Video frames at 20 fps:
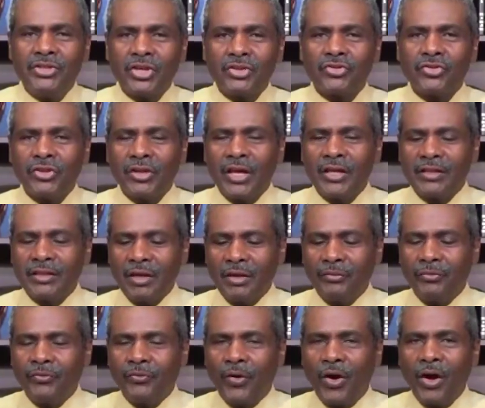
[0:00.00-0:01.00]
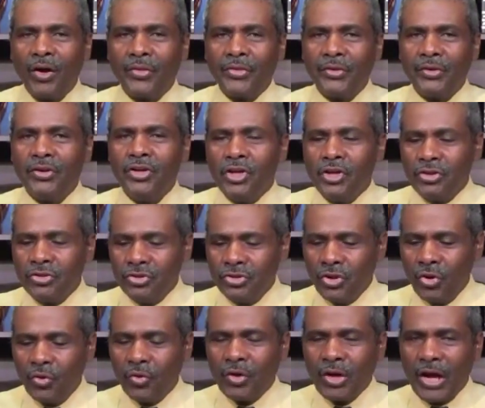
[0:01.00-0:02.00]
just like their father,
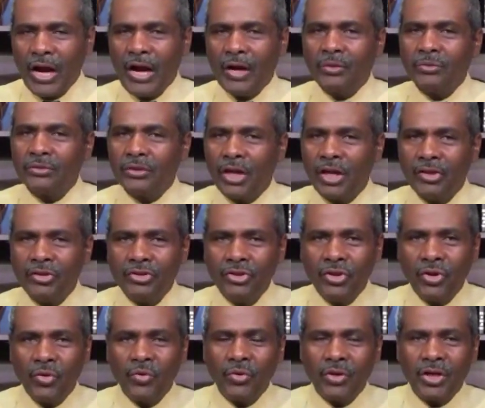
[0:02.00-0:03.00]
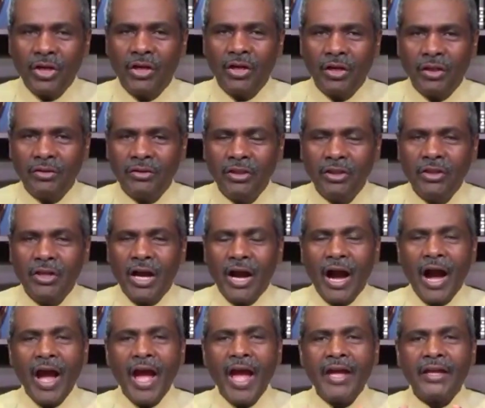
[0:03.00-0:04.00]
no count and no good.
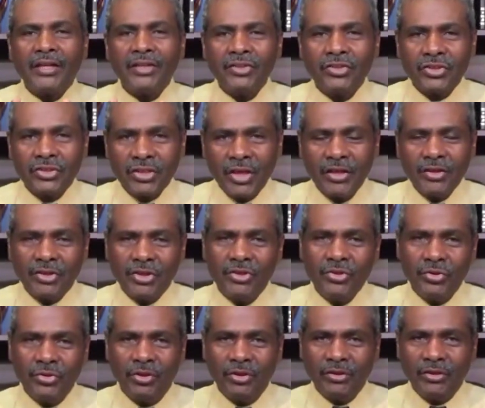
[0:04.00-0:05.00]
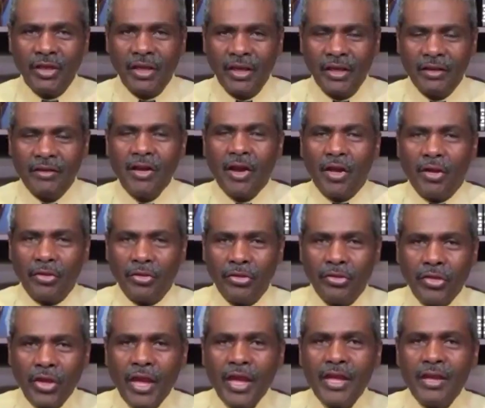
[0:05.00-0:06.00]
I can say to you today,
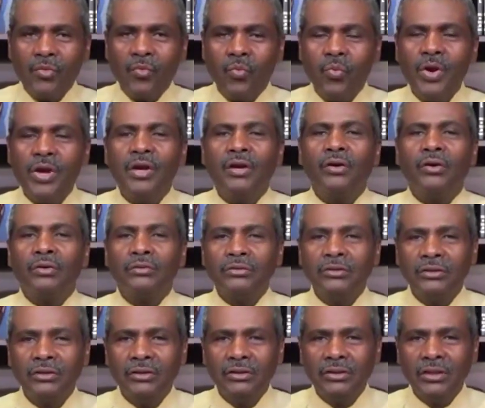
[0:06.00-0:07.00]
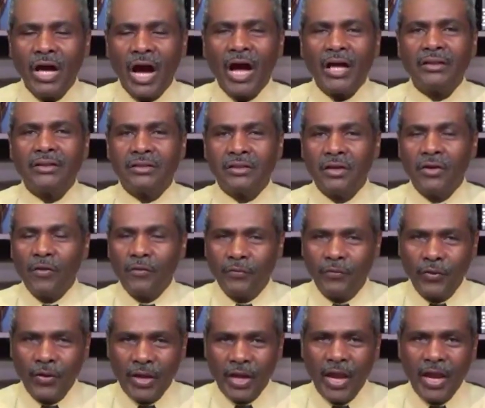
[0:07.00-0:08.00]
they will not
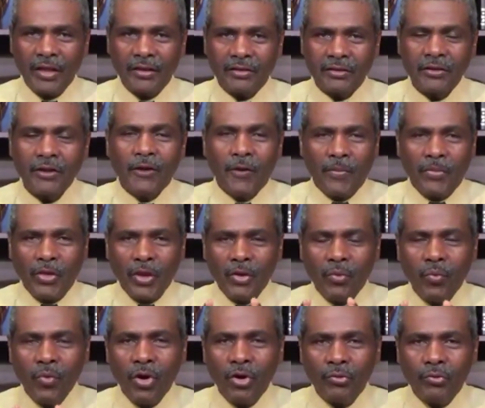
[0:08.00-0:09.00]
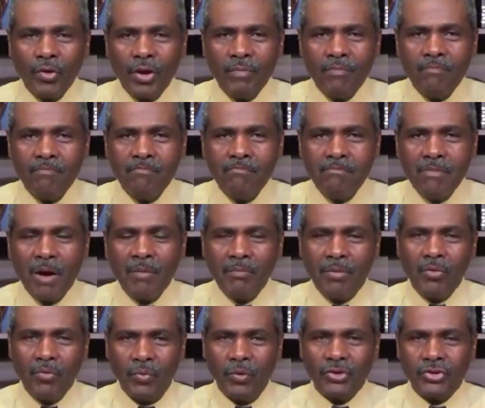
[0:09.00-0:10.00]
forget. They will
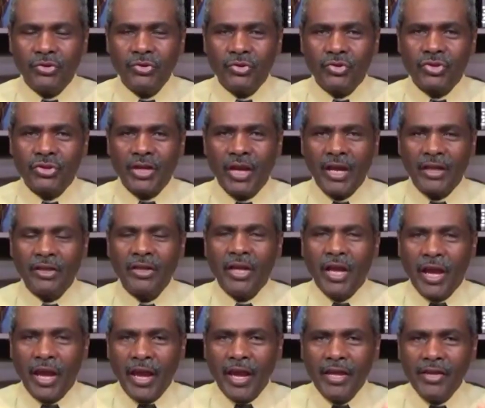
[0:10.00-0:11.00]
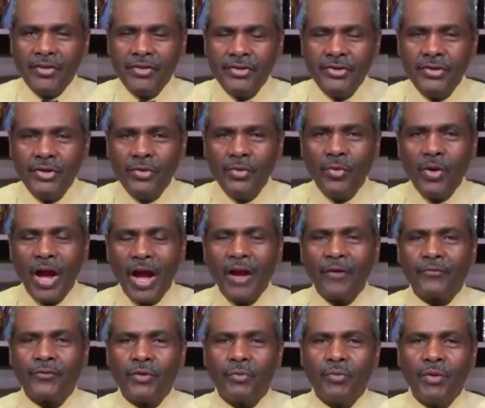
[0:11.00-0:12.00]
remember what you said, and you
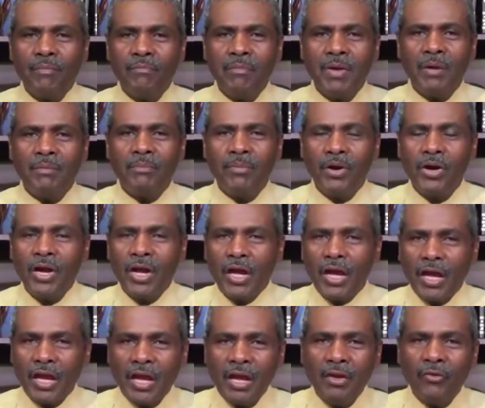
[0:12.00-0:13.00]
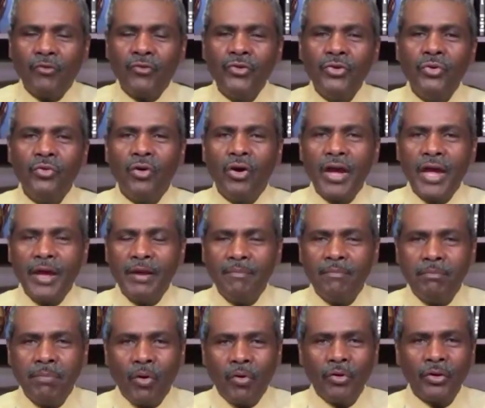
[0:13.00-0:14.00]
have to remember if you a
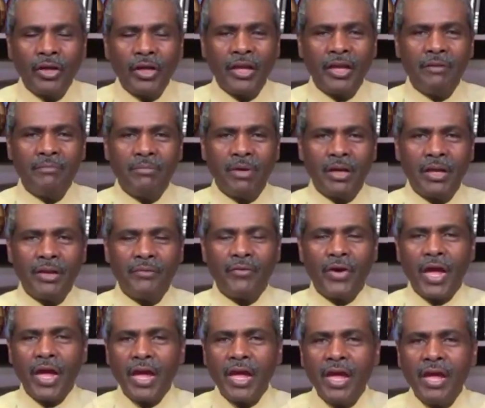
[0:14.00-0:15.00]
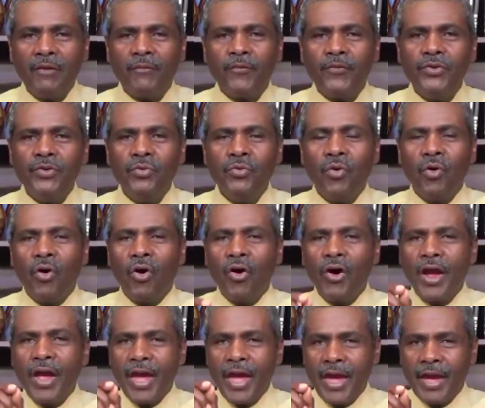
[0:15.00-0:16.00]
born again believer, if you
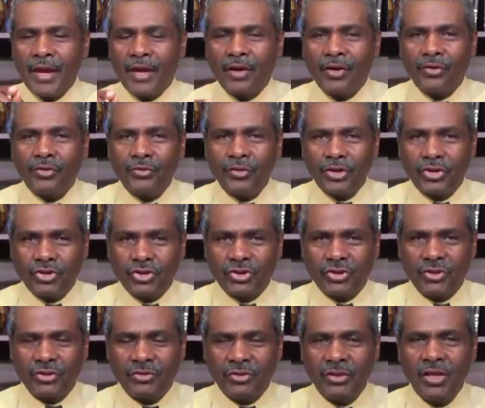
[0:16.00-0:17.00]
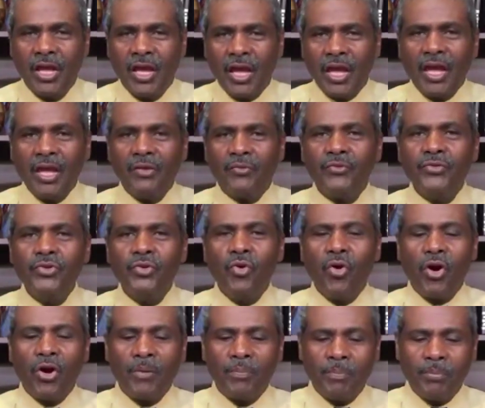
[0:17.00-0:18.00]
are a Christian, if
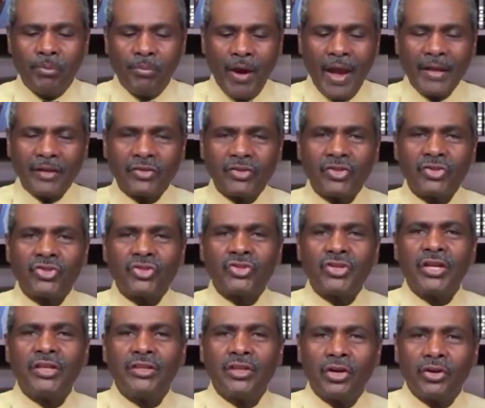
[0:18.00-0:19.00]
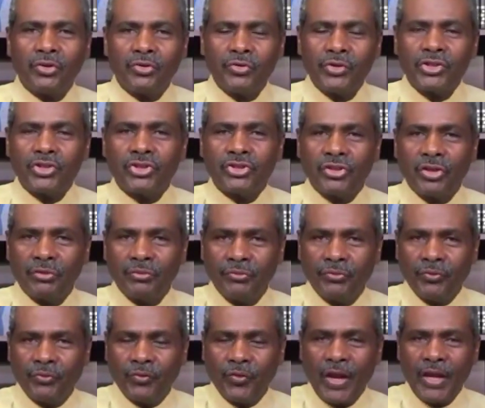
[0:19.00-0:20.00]
you are practicing the Christian
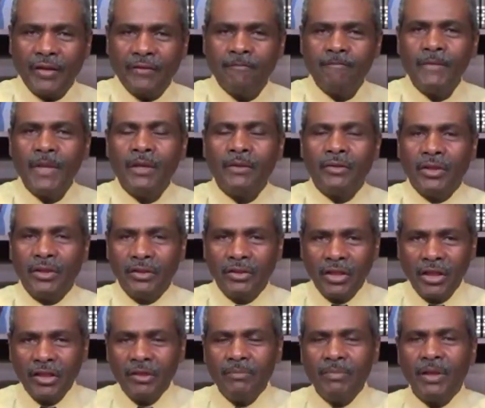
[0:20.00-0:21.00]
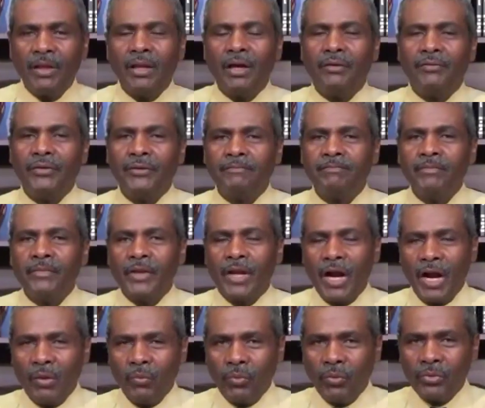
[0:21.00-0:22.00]
faith, then dearly beloved,
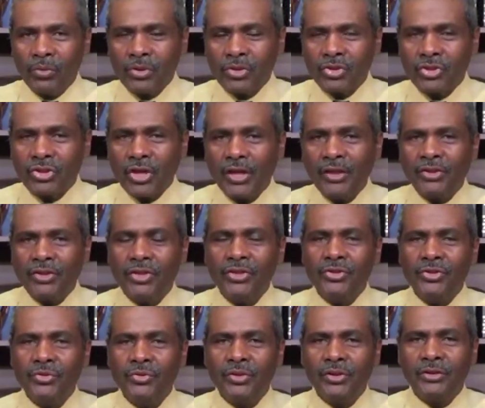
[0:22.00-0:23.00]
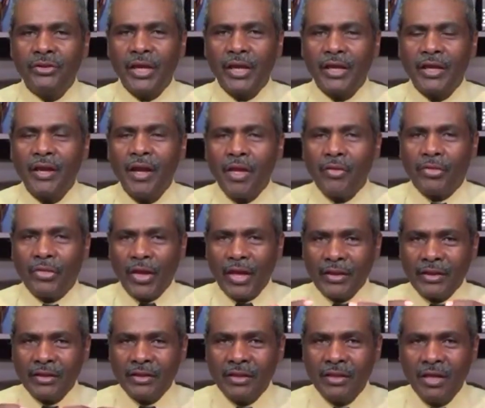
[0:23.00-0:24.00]
I want to say to you today
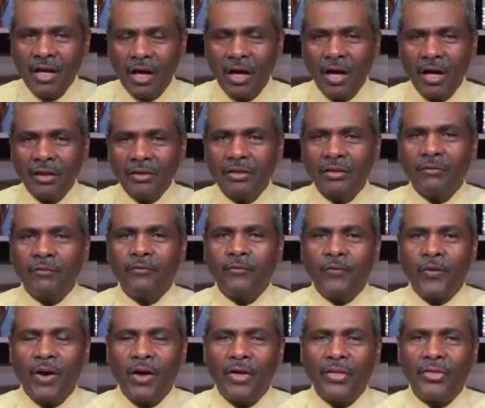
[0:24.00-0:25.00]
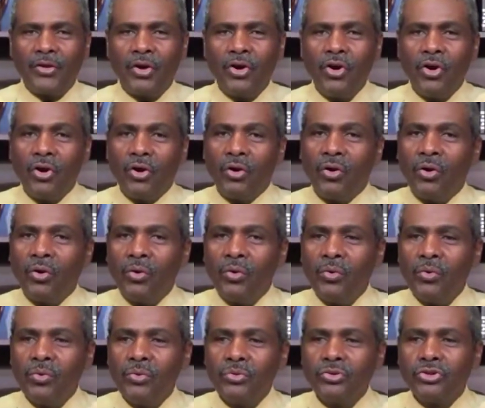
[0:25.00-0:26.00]
that God the Father
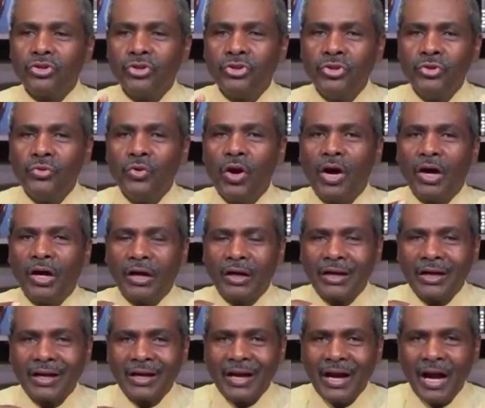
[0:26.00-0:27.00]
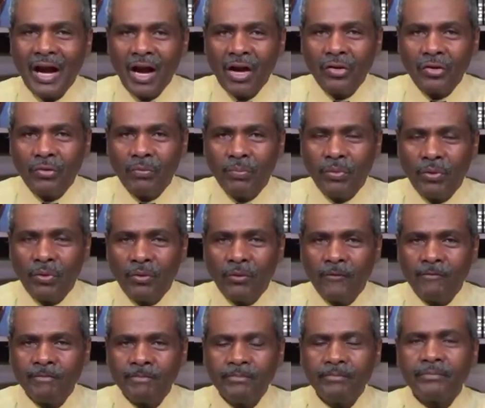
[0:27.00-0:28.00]
holds you
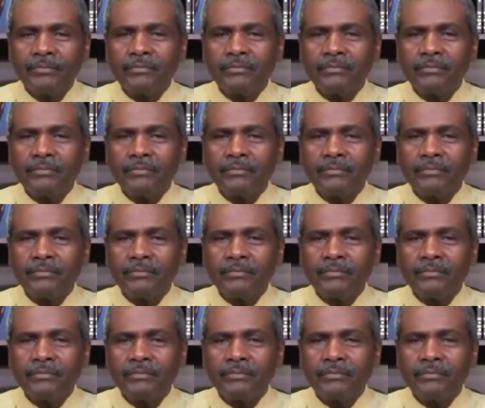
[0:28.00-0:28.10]
accountable